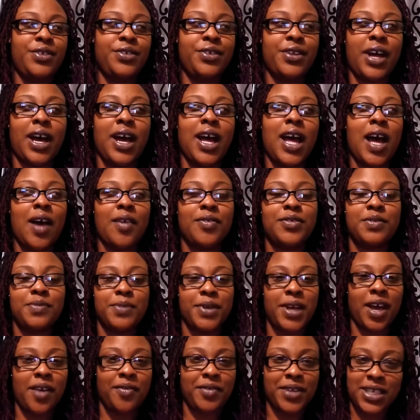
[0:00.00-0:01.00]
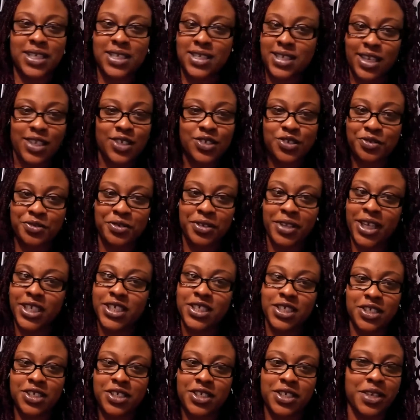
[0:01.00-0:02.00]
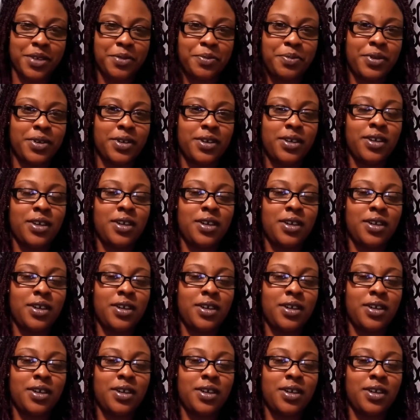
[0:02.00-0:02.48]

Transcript: do not have to be having a sexual relationship